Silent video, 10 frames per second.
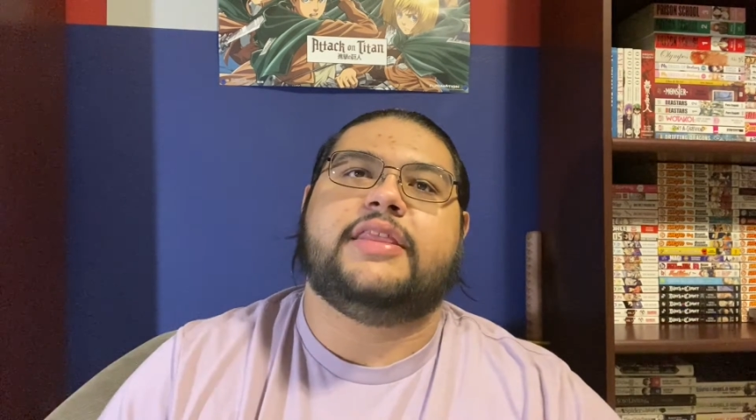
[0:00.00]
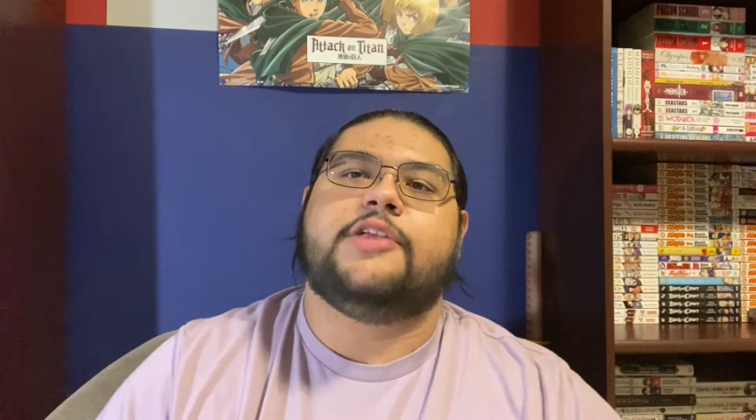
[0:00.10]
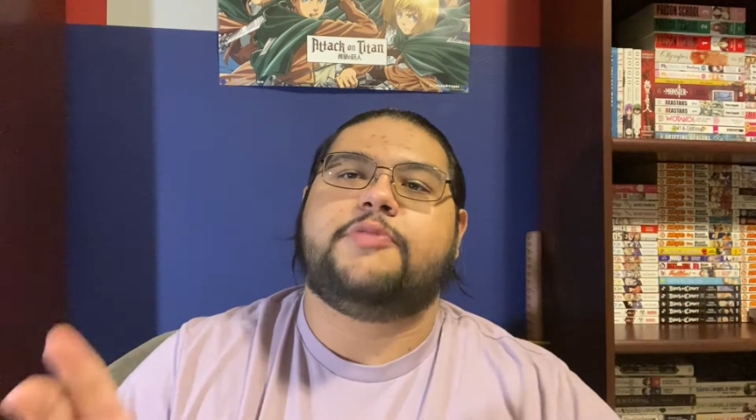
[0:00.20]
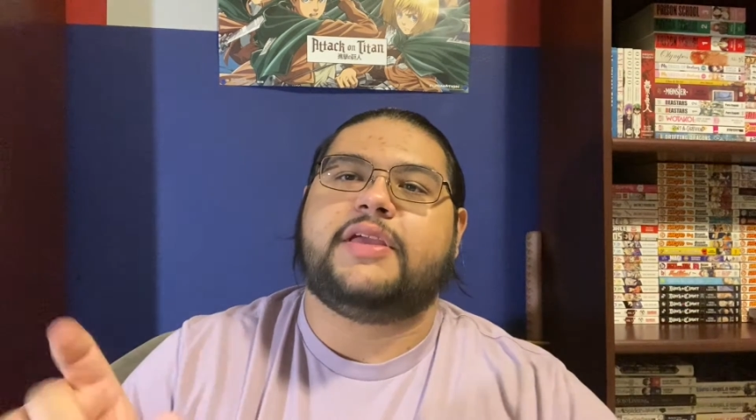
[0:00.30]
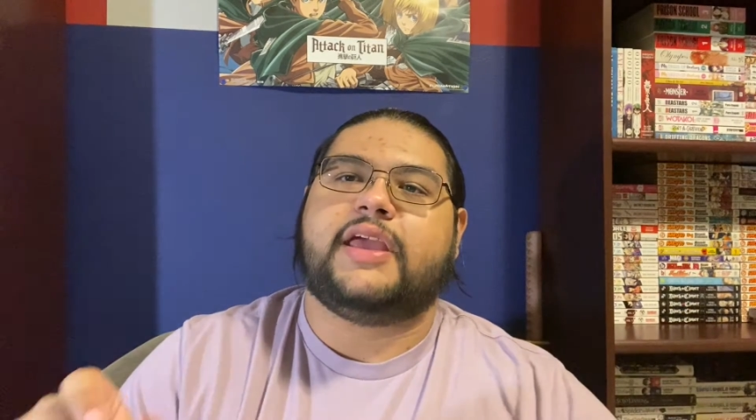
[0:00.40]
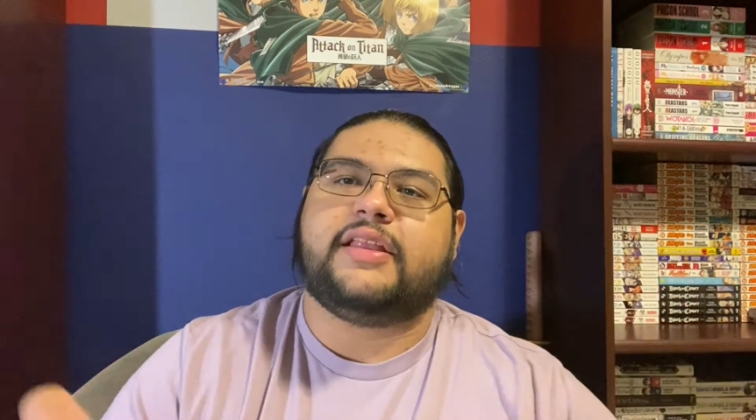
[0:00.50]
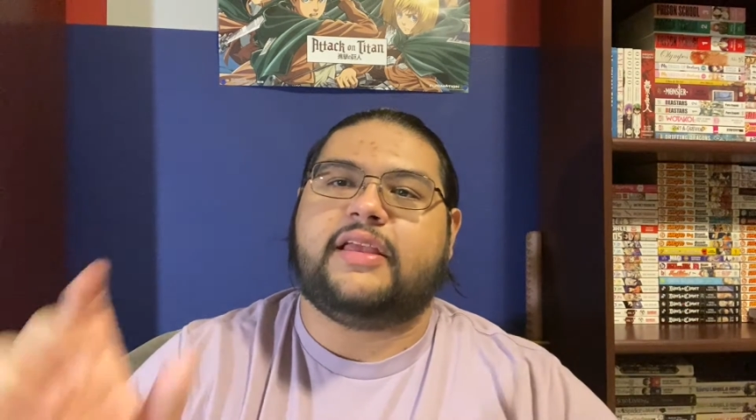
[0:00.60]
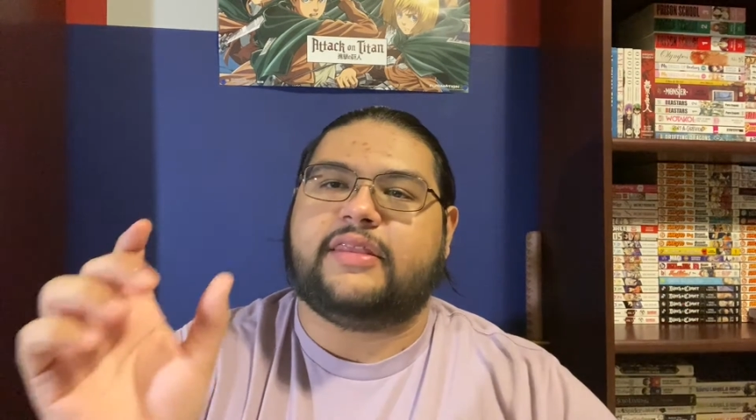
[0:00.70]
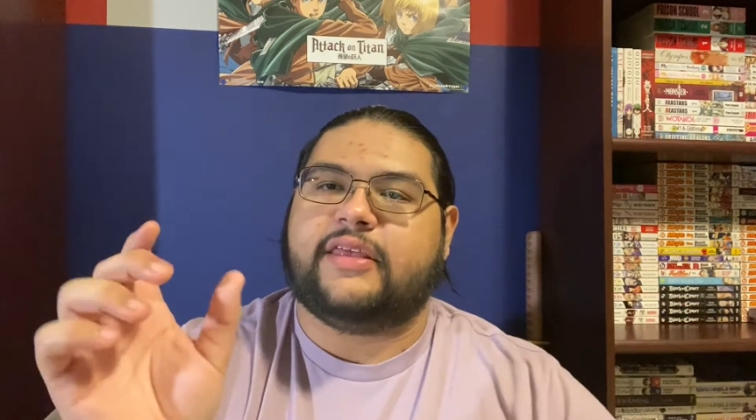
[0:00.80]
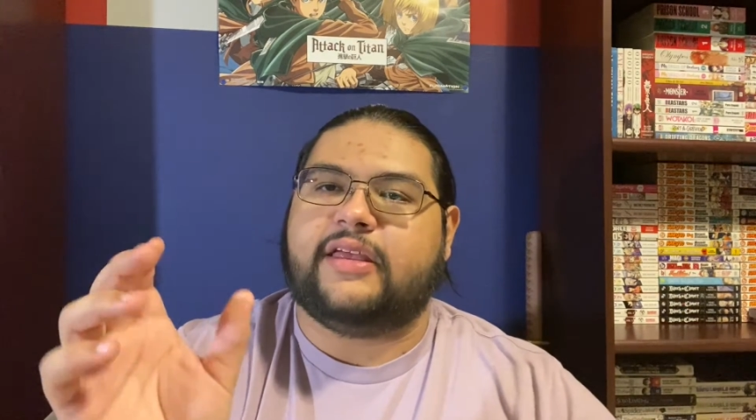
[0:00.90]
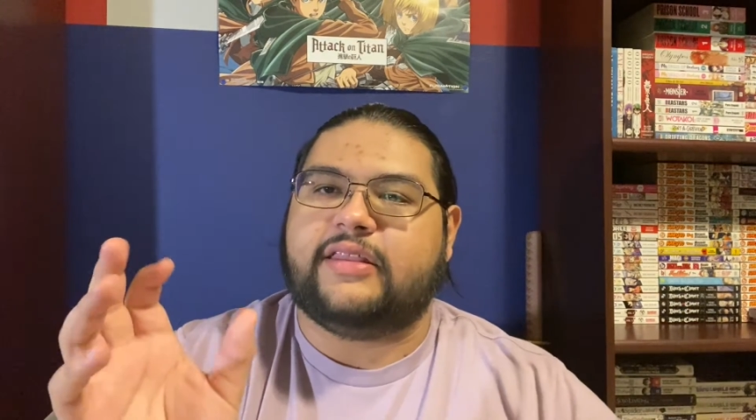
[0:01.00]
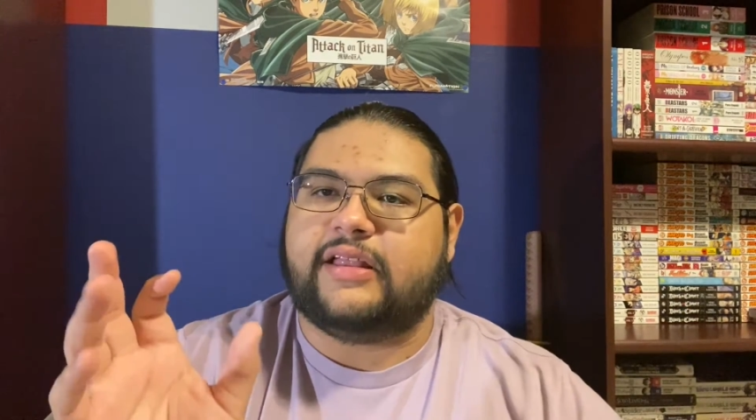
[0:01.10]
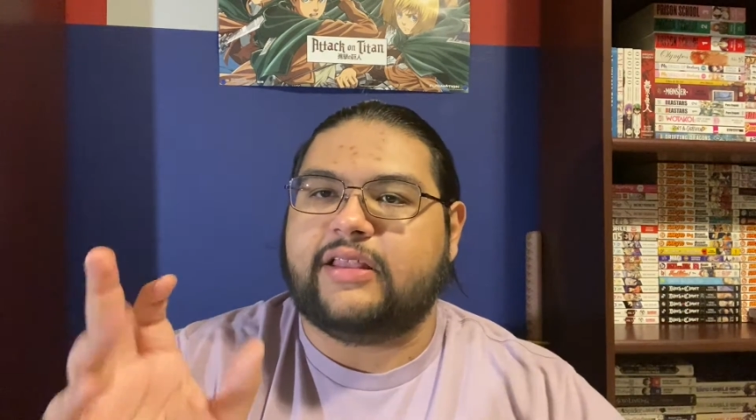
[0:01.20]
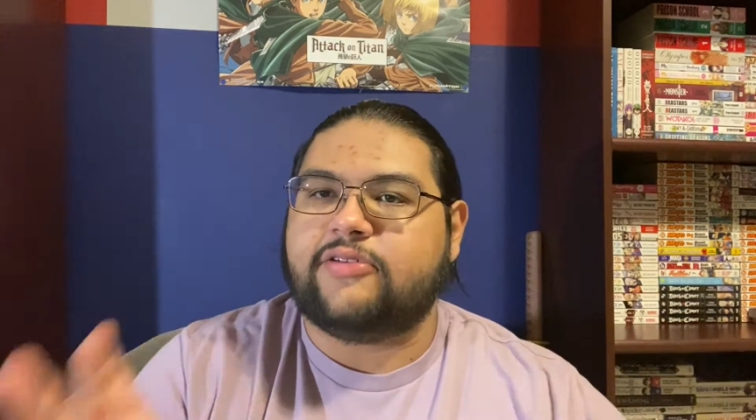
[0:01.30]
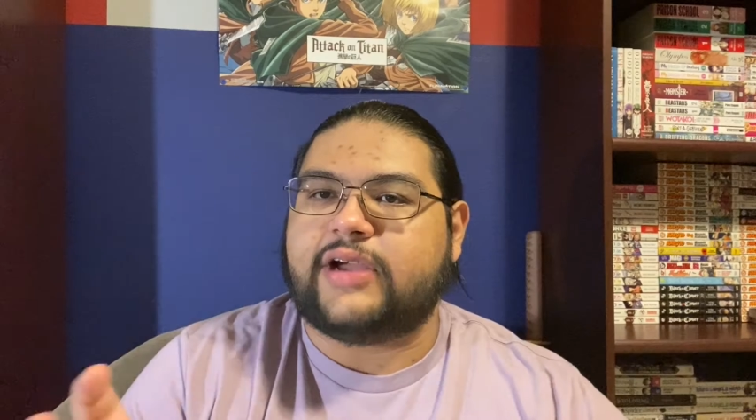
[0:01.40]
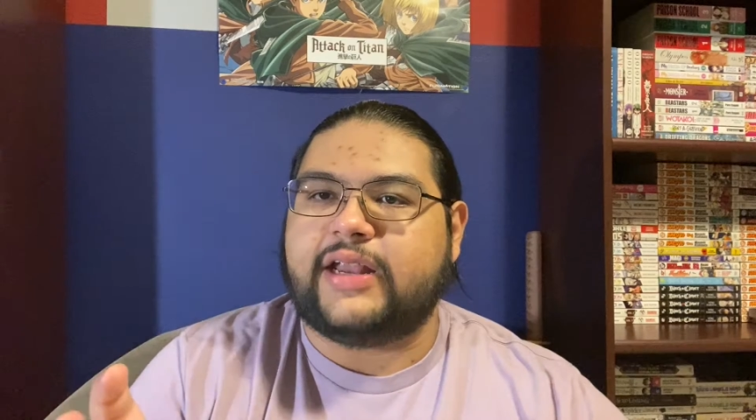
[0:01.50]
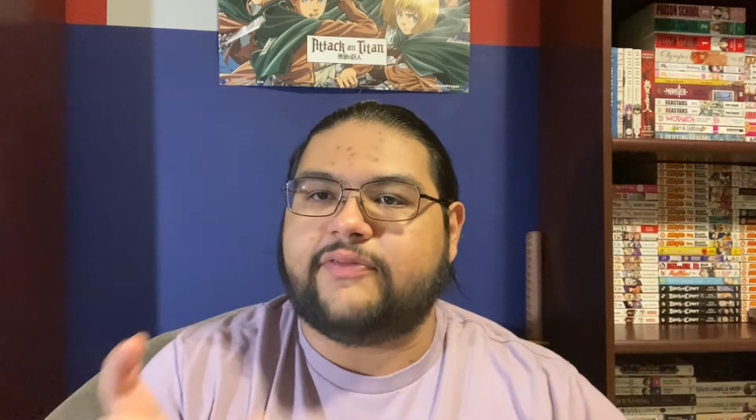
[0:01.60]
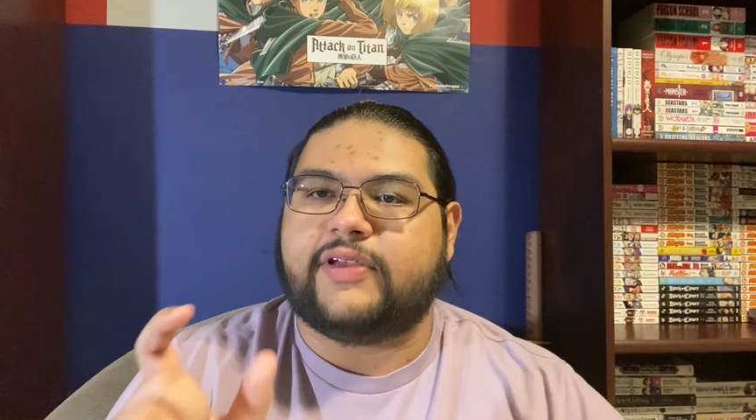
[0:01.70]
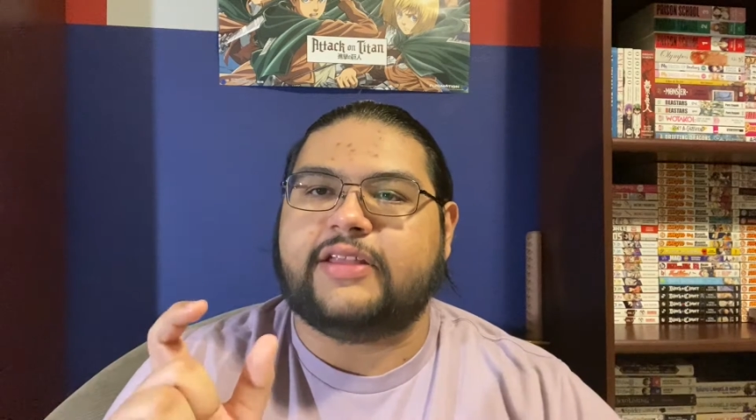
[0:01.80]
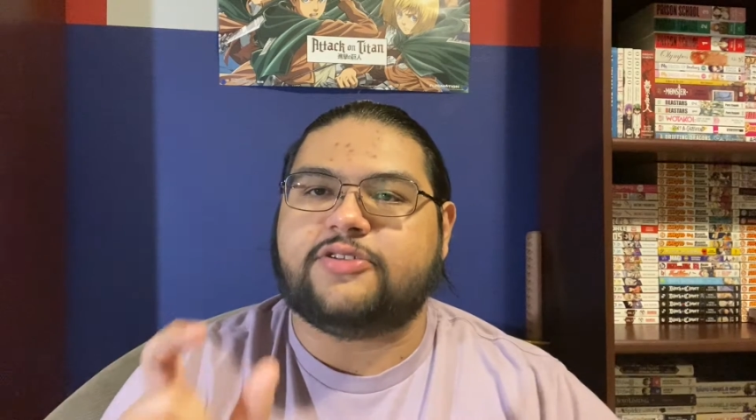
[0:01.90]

and then we get a little kind of